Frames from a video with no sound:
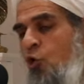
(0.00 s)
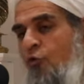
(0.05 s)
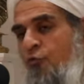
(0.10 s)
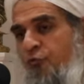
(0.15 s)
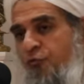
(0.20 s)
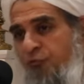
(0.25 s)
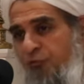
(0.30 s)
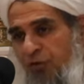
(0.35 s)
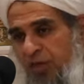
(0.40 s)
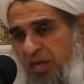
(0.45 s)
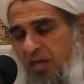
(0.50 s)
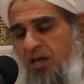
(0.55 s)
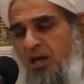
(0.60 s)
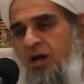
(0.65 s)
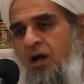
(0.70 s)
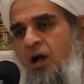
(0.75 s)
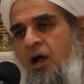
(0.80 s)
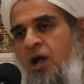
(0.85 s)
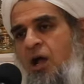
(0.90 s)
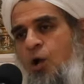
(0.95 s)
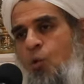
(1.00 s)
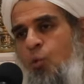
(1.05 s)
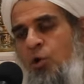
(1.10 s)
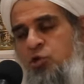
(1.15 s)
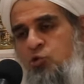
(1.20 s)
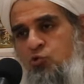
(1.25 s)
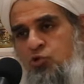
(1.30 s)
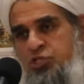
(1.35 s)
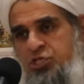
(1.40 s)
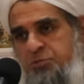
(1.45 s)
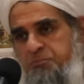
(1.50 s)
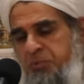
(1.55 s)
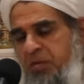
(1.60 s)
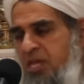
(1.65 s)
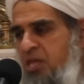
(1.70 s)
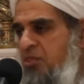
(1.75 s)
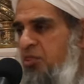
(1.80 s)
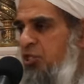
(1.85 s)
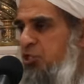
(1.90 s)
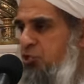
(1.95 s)
not fear when you
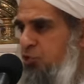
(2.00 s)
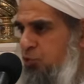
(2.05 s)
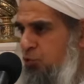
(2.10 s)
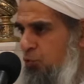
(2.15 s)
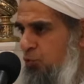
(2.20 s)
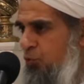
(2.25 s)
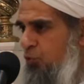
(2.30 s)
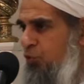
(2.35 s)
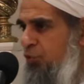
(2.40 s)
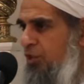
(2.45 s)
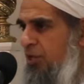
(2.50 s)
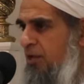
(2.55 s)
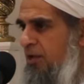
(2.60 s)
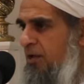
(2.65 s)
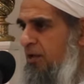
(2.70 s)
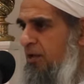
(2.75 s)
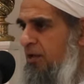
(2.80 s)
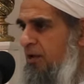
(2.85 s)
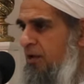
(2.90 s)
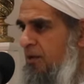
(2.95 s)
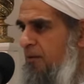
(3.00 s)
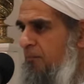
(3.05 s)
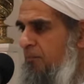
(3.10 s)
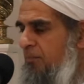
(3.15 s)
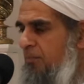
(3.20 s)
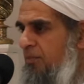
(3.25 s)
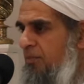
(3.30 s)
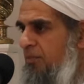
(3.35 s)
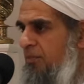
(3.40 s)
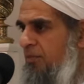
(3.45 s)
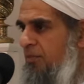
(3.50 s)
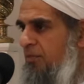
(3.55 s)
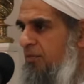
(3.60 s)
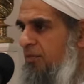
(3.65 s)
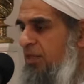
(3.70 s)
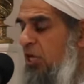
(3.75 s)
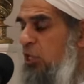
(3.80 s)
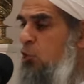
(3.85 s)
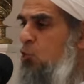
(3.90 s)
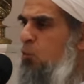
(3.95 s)
speak the truth
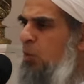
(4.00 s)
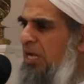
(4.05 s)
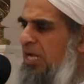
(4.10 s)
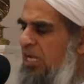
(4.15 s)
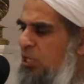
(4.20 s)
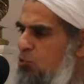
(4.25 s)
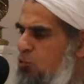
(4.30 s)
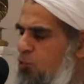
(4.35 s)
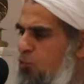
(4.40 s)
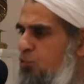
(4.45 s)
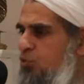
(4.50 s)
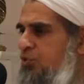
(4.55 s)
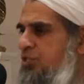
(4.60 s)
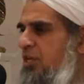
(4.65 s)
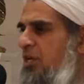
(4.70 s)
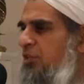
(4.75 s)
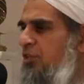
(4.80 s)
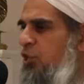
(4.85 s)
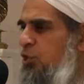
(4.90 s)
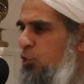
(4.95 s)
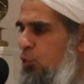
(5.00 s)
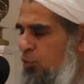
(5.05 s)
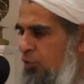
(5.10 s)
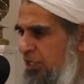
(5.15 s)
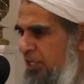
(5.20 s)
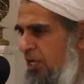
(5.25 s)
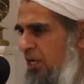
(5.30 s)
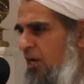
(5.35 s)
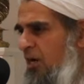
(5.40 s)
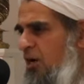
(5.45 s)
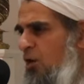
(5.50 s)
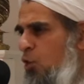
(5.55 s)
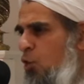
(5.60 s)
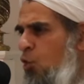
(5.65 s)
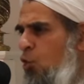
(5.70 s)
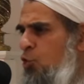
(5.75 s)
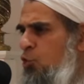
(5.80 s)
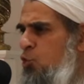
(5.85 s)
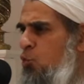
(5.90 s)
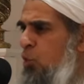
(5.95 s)
that you will lose the dunya,
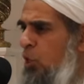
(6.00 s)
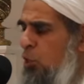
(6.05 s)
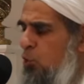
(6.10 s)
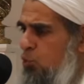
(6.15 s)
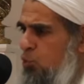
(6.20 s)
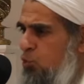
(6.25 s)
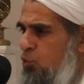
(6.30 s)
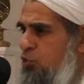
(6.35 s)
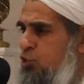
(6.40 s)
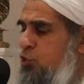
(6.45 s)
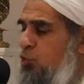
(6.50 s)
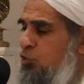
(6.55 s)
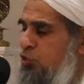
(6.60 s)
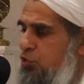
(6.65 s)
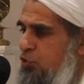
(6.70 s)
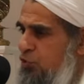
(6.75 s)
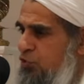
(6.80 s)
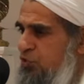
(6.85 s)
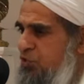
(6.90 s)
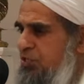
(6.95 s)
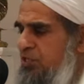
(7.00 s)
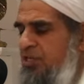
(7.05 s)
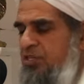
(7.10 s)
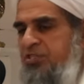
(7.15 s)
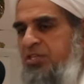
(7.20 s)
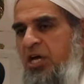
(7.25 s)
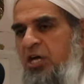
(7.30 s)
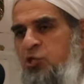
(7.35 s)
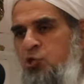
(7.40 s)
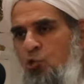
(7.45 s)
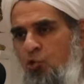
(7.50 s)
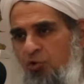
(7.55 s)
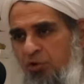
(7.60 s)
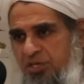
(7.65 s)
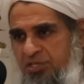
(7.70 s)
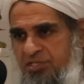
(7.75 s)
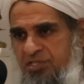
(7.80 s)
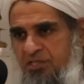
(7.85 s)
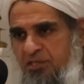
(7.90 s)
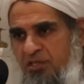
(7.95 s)
you will lose your sustenance and your
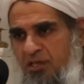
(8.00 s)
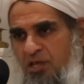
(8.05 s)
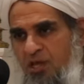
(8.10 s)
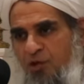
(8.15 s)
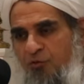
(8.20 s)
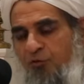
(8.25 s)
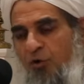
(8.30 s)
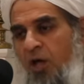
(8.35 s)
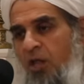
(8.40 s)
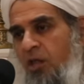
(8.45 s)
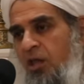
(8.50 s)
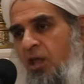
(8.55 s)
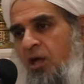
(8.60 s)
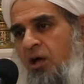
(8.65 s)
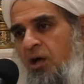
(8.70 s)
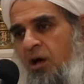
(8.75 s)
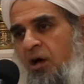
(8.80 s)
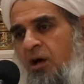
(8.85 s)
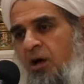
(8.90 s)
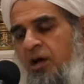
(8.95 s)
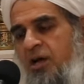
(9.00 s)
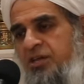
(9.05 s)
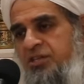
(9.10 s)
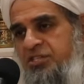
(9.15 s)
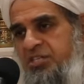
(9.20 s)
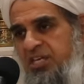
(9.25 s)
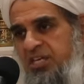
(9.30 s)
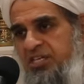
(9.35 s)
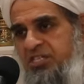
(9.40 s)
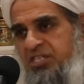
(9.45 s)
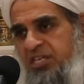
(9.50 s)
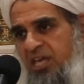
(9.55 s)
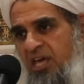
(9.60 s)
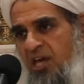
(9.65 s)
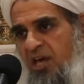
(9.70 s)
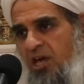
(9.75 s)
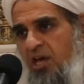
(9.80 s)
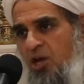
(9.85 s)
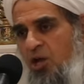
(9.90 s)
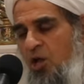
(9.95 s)
rizq, for Allah takes
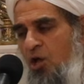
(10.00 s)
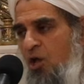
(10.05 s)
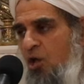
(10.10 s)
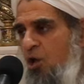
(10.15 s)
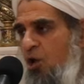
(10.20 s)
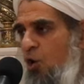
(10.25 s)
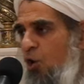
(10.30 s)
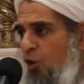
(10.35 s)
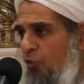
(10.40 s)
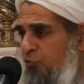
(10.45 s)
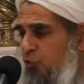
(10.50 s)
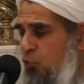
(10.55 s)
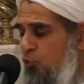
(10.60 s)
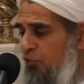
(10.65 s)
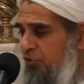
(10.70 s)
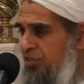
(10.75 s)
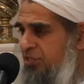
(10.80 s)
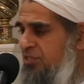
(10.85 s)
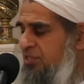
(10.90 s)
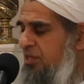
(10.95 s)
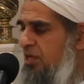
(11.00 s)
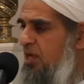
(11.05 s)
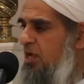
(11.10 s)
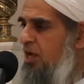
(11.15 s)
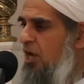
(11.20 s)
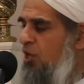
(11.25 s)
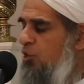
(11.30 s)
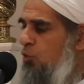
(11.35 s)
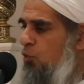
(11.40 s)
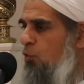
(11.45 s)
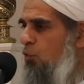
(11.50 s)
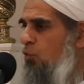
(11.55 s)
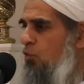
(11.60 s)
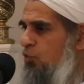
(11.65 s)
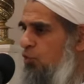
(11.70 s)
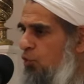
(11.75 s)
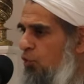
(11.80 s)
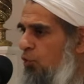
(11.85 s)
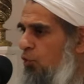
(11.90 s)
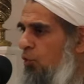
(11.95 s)
care of your rizq and all
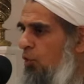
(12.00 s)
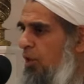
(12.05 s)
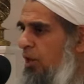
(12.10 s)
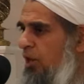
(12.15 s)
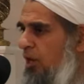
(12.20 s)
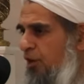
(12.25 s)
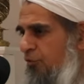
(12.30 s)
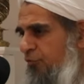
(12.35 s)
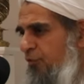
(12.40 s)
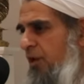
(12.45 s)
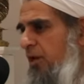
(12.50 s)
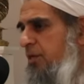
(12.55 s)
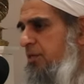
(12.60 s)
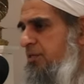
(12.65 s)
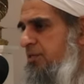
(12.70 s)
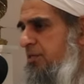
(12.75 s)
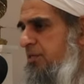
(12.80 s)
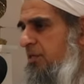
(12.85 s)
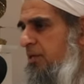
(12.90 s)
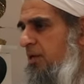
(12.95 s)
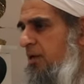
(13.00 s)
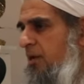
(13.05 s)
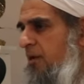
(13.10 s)
your affairs.